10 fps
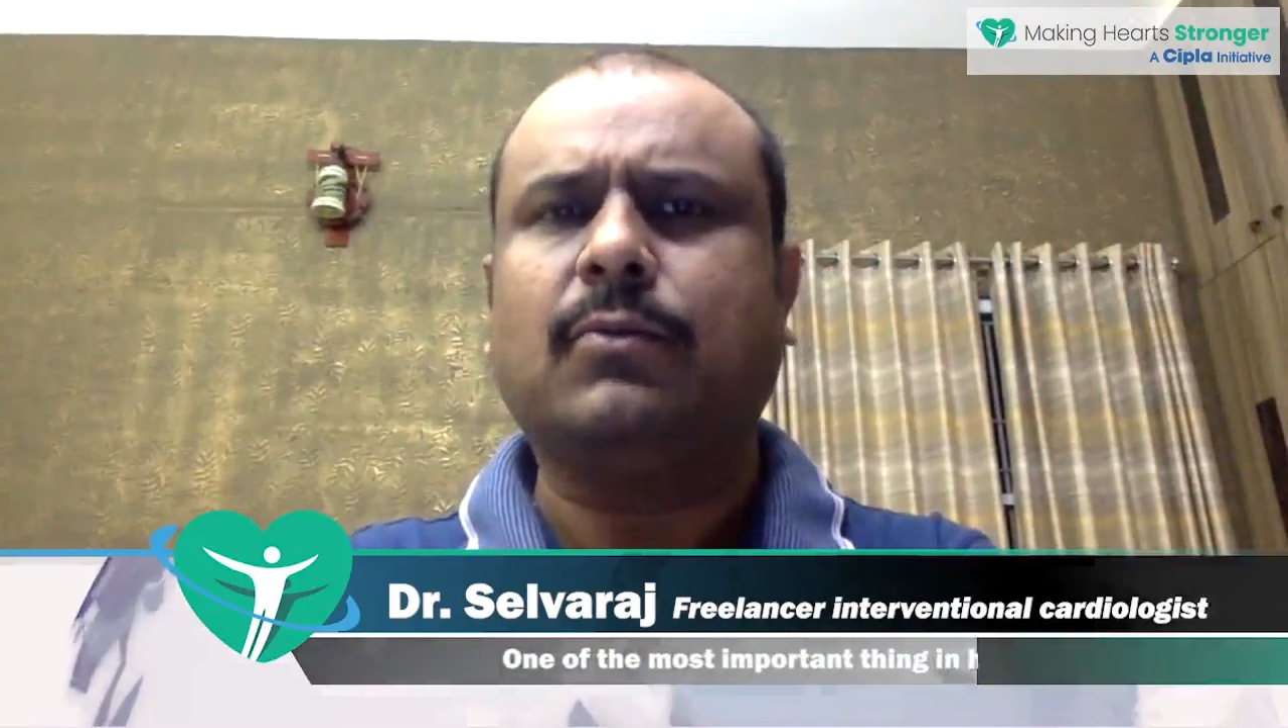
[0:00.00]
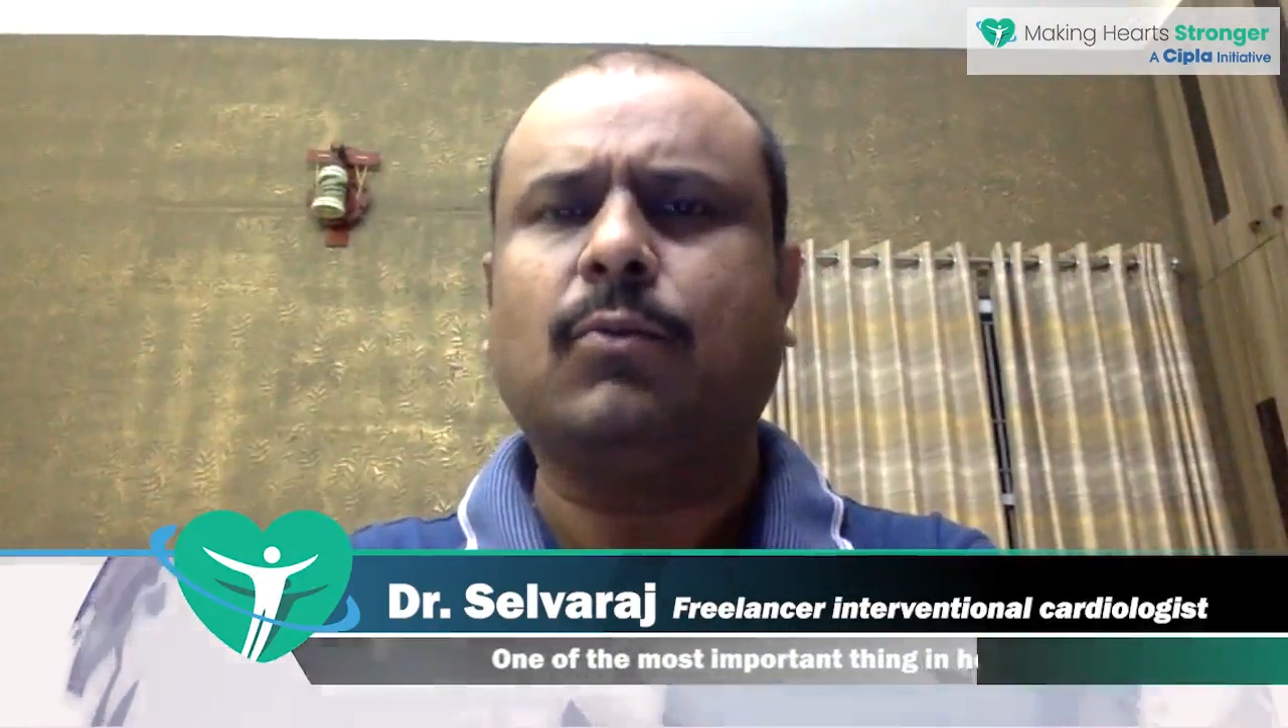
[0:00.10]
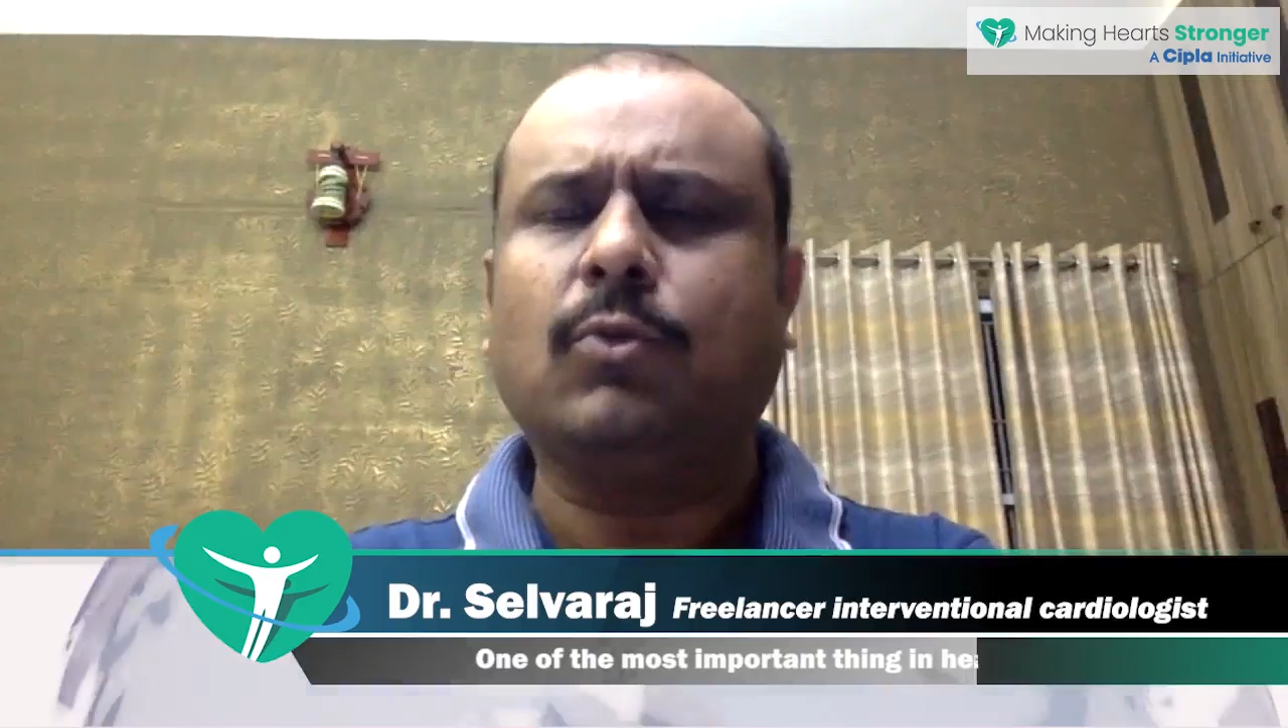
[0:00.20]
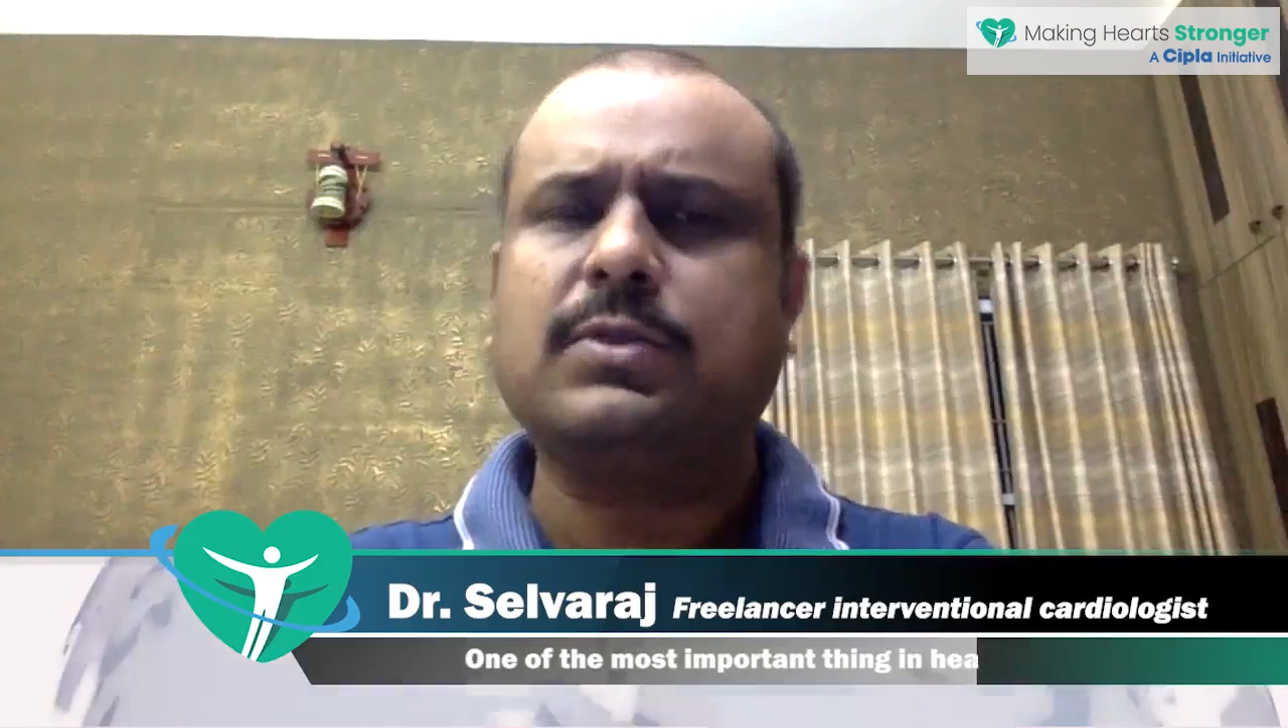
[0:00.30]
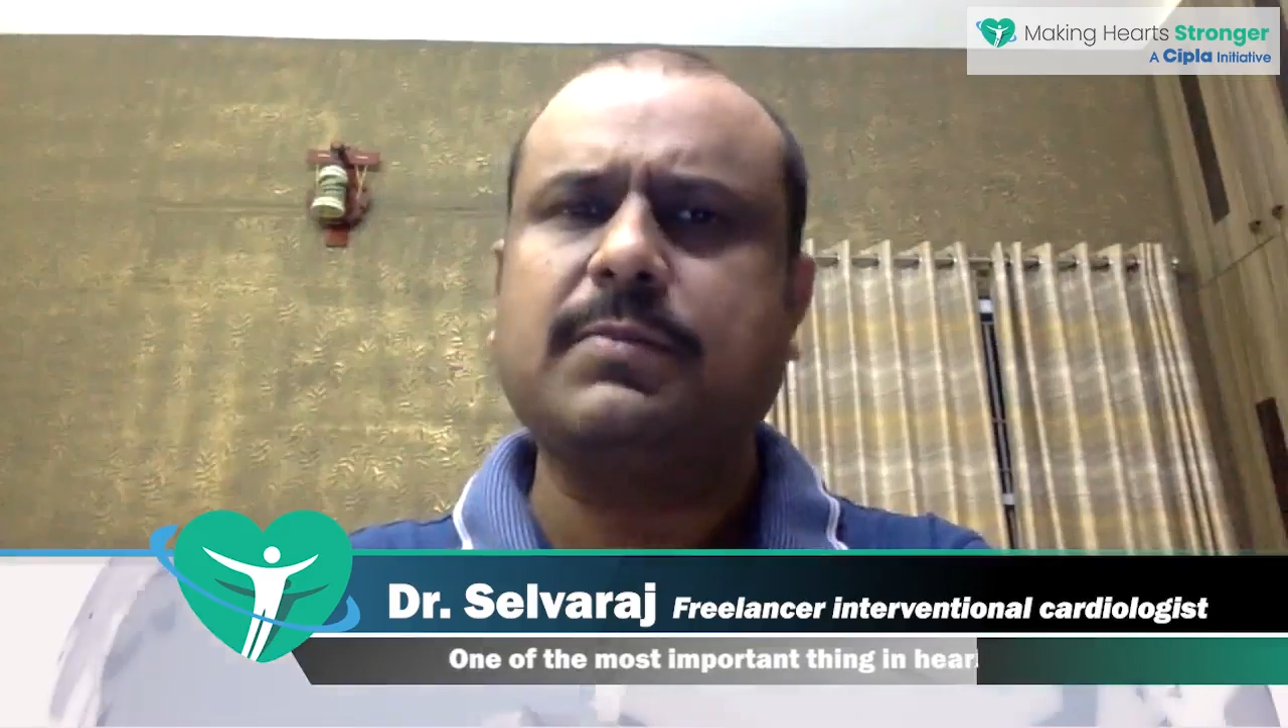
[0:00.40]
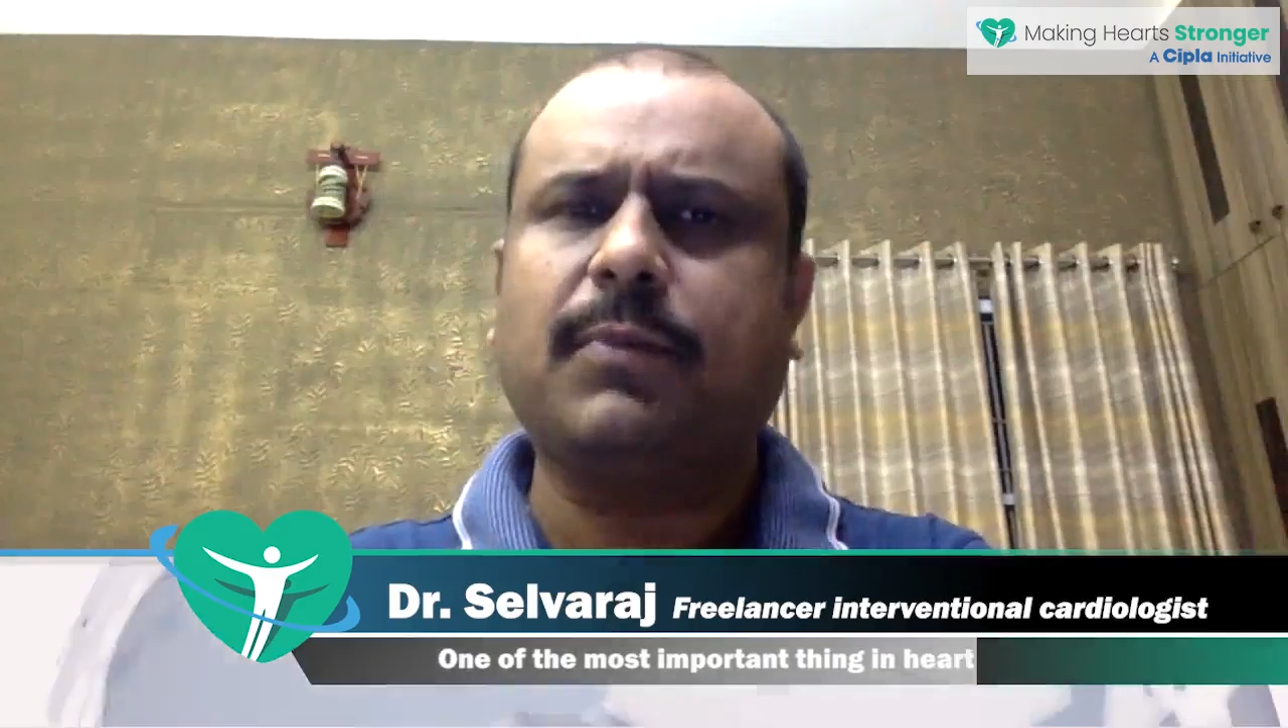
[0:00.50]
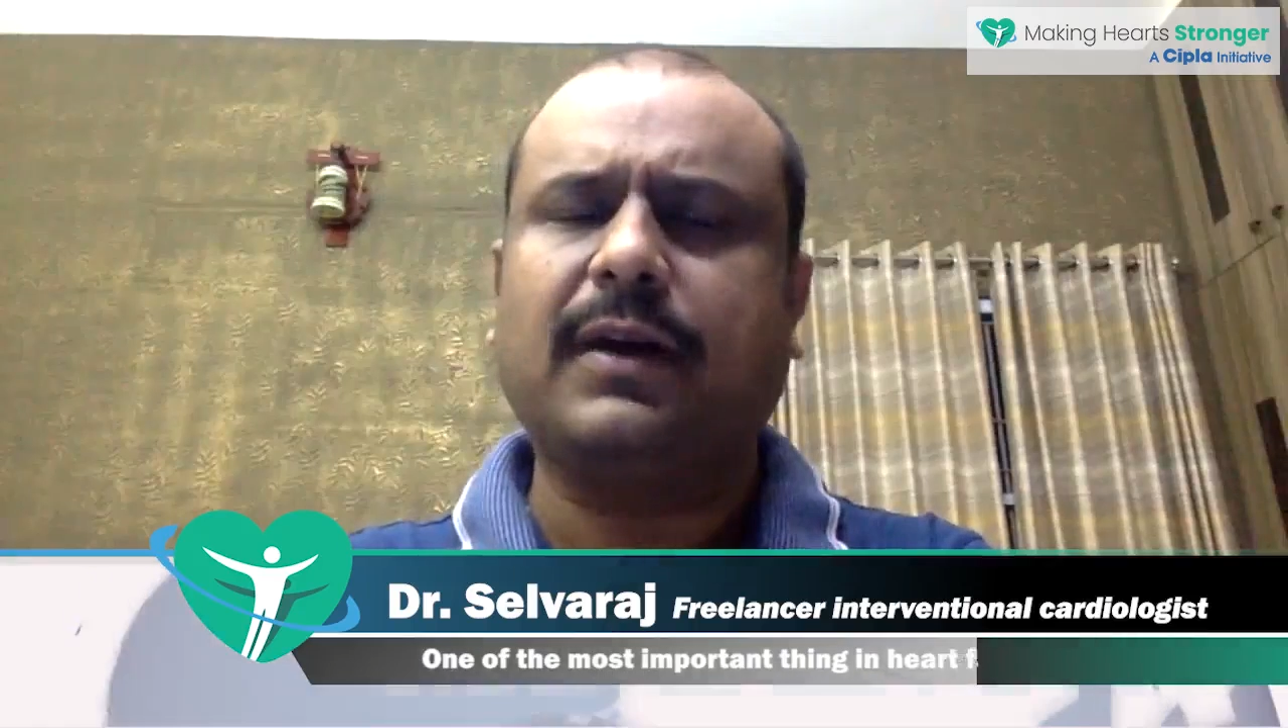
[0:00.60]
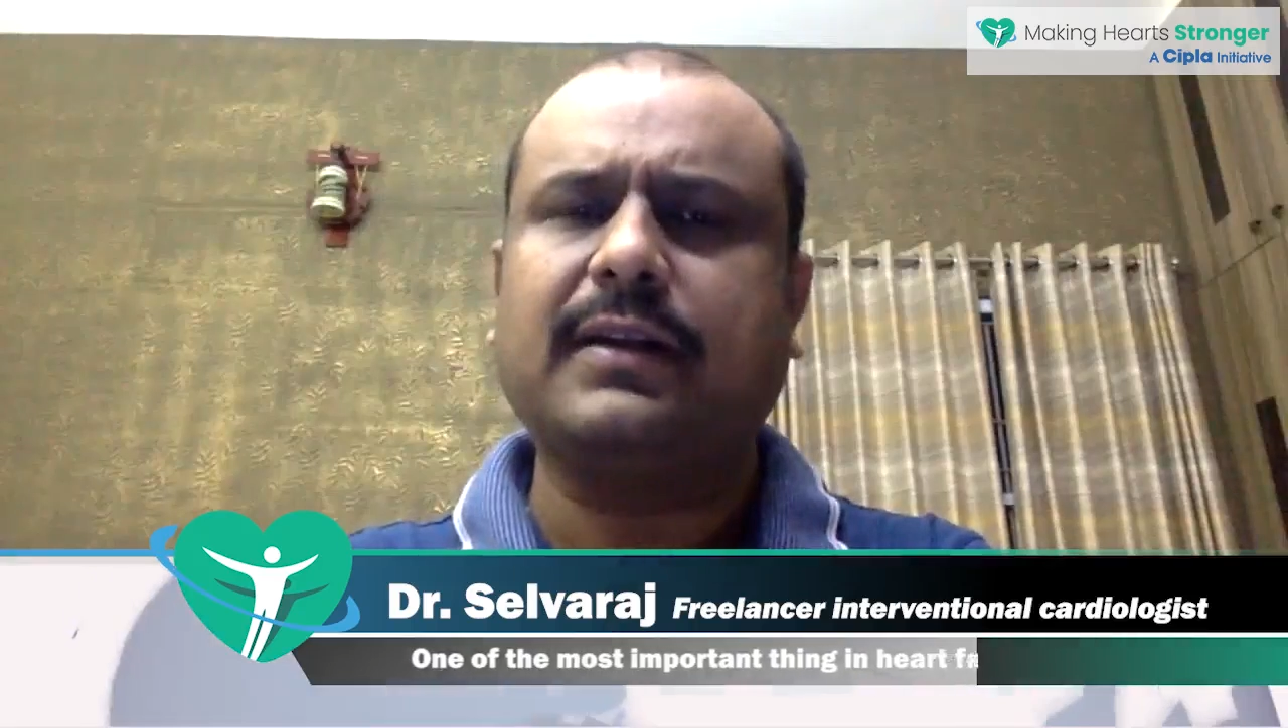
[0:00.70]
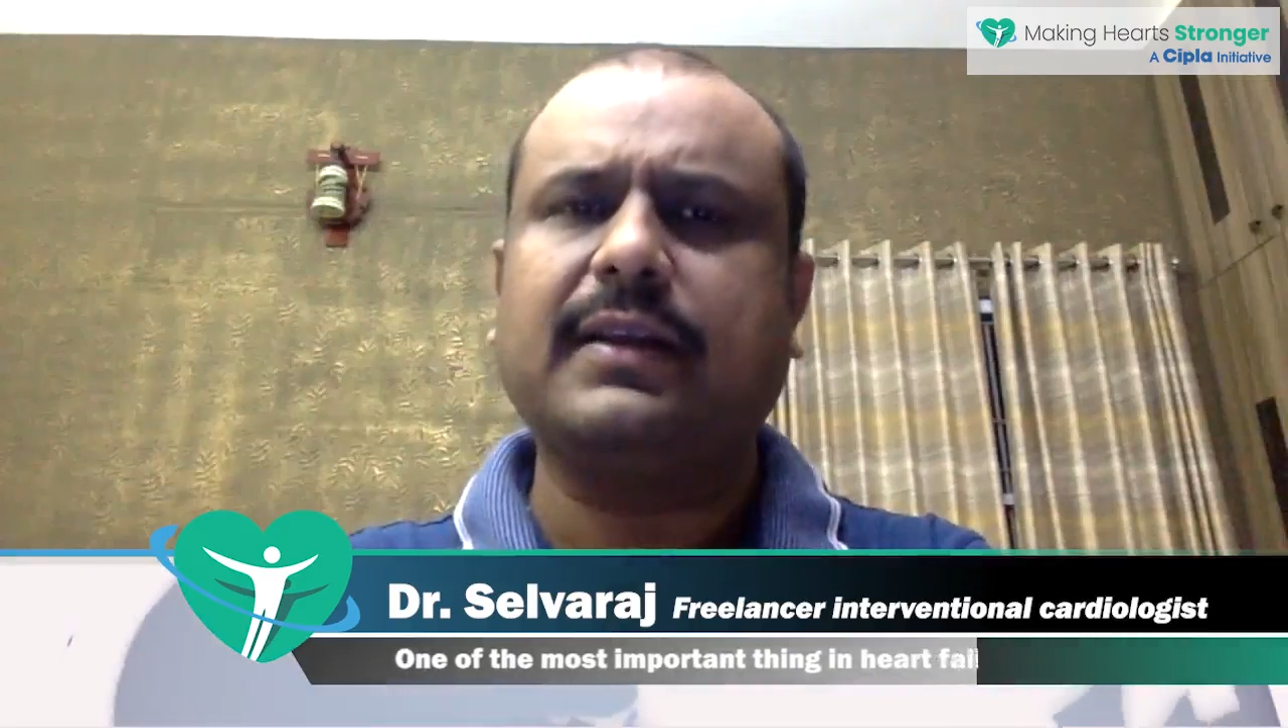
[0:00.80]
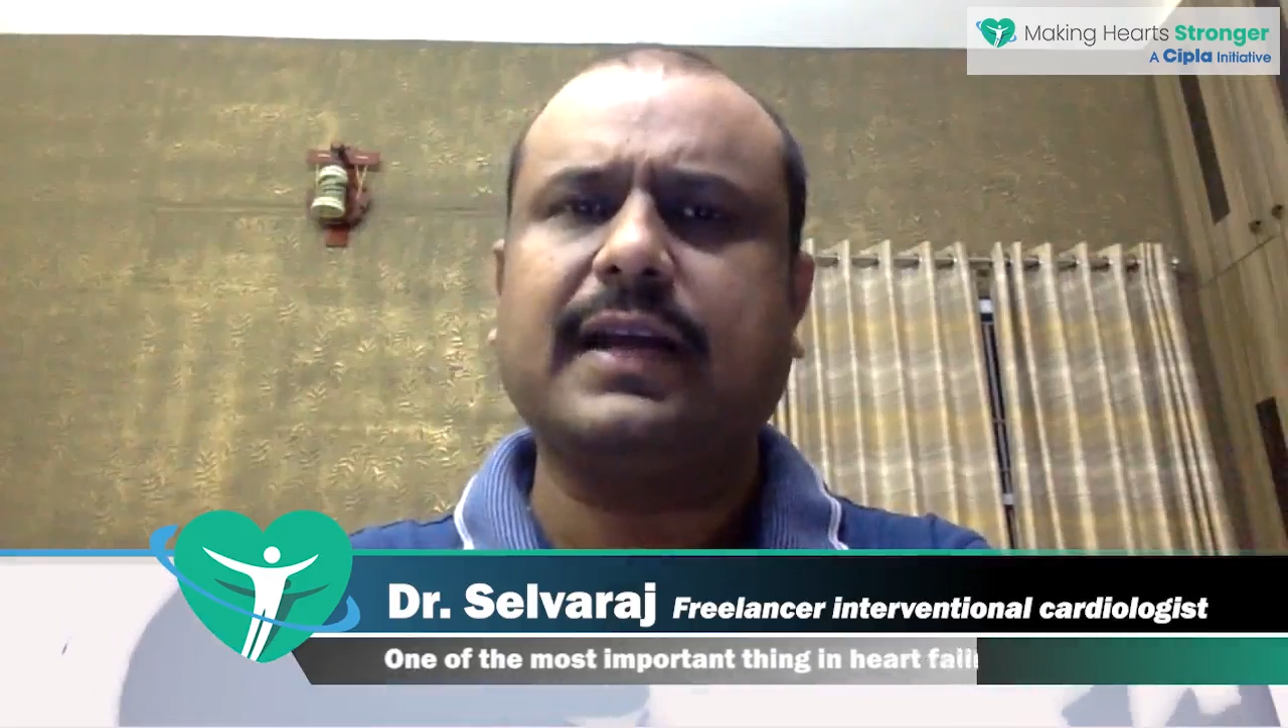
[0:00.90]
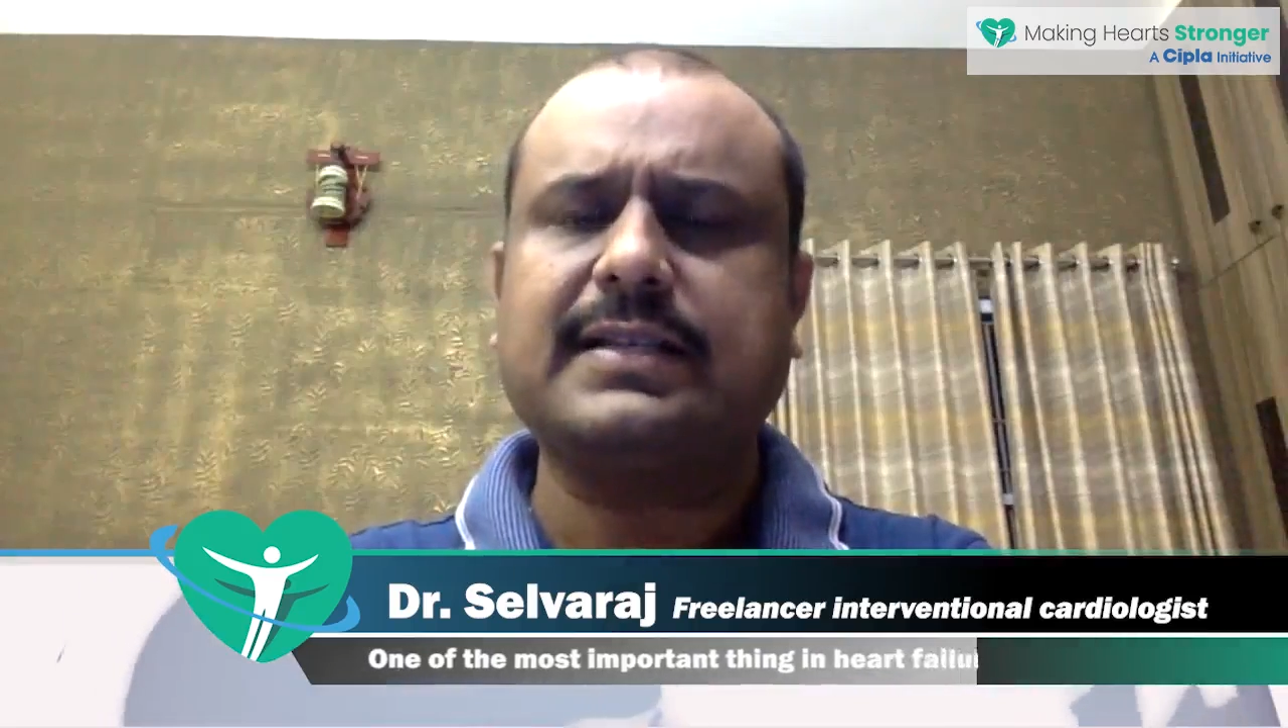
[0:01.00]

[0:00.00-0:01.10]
Most important thing,